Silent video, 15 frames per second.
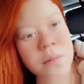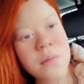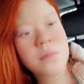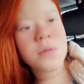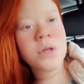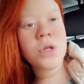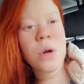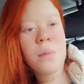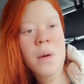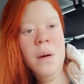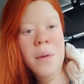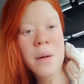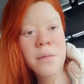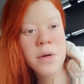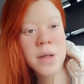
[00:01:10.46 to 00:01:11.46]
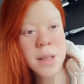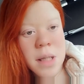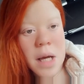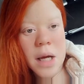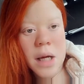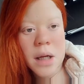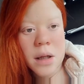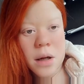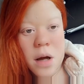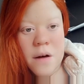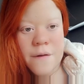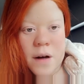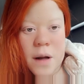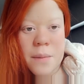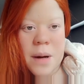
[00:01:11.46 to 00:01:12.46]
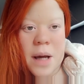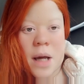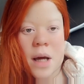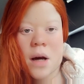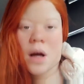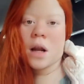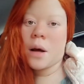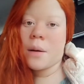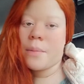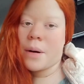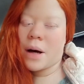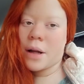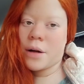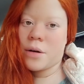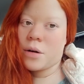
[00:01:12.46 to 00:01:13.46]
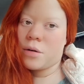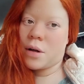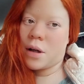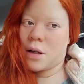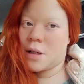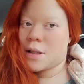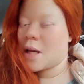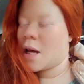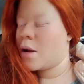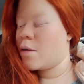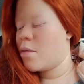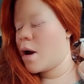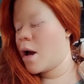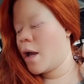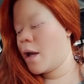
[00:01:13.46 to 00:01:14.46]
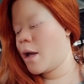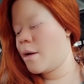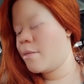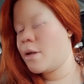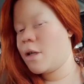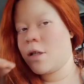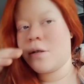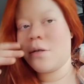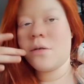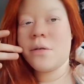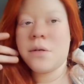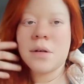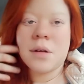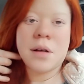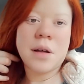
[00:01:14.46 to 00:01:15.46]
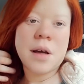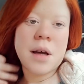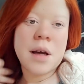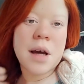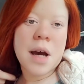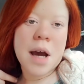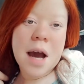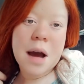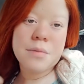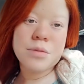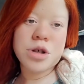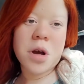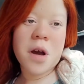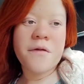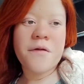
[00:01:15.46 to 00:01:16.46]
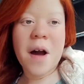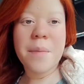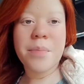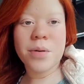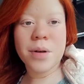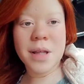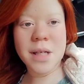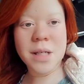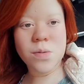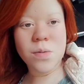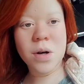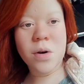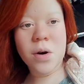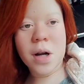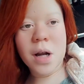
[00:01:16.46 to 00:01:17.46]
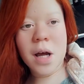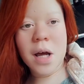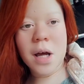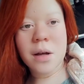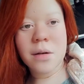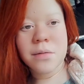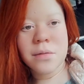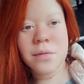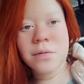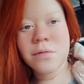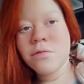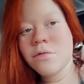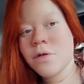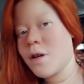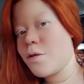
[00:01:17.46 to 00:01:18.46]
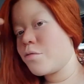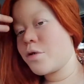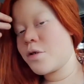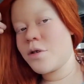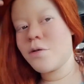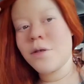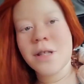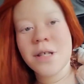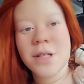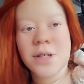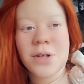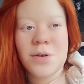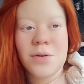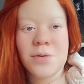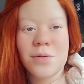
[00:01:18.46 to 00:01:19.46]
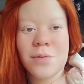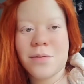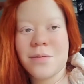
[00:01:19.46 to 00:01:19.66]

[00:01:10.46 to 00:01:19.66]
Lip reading: So my mum was like laughing at my hair color, but I don't understand why. I mean, I'm sure if I put this wig on her, it wouldn't look this cute.